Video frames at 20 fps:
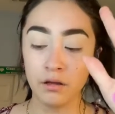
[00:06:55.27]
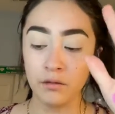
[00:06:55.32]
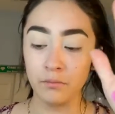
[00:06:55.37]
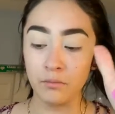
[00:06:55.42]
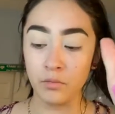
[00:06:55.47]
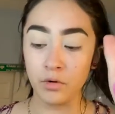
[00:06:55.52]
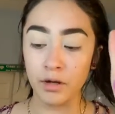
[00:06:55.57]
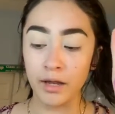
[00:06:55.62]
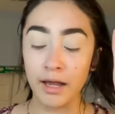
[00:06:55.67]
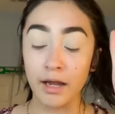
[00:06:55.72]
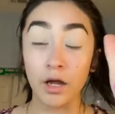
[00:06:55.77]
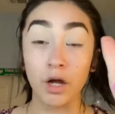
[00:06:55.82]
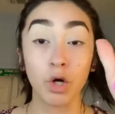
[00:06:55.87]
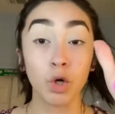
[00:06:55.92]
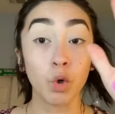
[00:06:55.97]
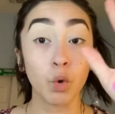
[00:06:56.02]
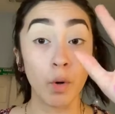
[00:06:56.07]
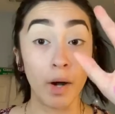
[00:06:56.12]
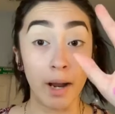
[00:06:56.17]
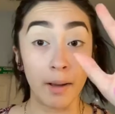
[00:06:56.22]
More like a
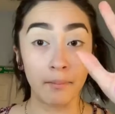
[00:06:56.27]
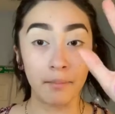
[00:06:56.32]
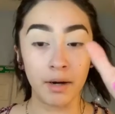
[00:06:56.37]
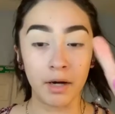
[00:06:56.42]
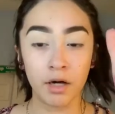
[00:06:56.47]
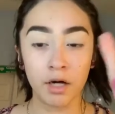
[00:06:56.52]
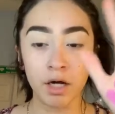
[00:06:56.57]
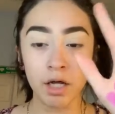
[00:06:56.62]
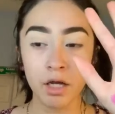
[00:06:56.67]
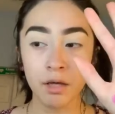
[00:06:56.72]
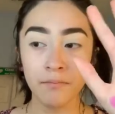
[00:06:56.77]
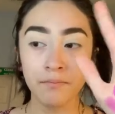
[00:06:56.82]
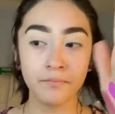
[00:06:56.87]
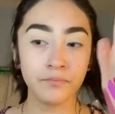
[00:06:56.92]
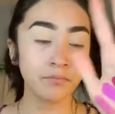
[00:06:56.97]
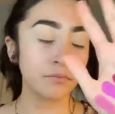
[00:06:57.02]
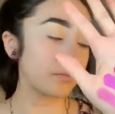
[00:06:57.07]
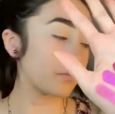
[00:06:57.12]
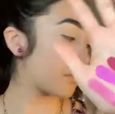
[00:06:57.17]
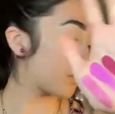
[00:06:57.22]
cranberry.
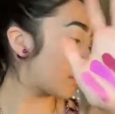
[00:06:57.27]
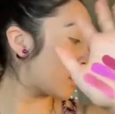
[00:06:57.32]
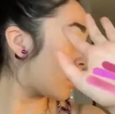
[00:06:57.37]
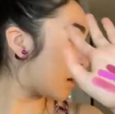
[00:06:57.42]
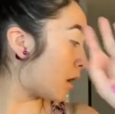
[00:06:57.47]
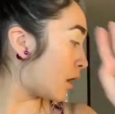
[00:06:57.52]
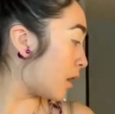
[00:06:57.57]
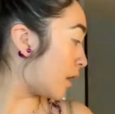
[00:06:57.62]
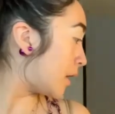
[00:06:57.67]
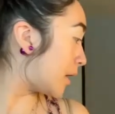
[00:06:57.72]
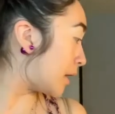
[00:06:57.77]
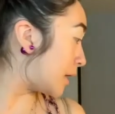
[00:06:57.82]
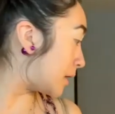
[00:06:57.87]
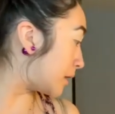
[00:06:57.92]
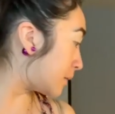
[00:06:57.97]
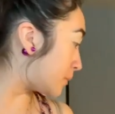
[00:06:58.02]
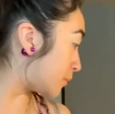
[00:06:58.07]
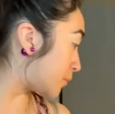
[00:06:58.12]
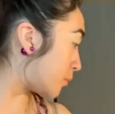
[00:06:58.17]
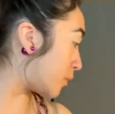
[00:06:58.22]
I
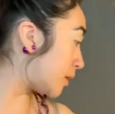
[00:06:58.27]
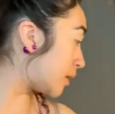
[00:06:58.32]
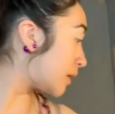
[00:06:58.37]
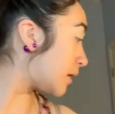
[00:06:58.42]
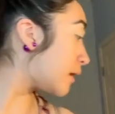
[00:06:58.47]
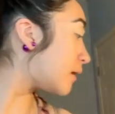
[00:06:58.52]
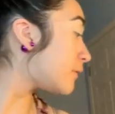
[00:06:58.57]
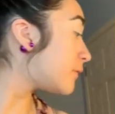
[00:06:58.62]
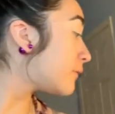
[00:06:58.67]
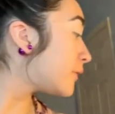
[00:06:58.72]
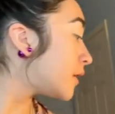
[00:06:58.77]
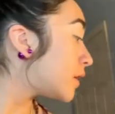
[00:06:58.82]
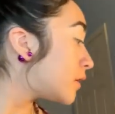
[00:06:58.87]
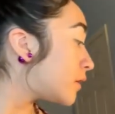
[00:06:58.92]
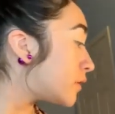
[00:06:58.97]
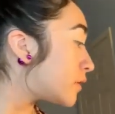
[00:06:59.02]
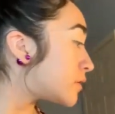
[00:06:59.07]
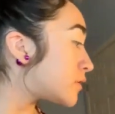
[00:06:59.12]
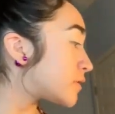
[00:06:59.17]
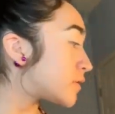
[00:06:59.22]
am running out of
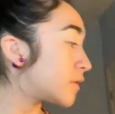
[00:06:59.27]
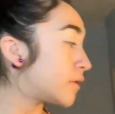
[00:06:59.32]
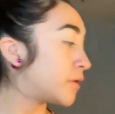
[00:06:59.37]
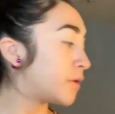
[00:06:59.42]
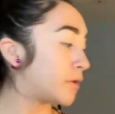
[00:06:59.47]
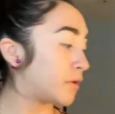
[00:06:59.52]
fingers.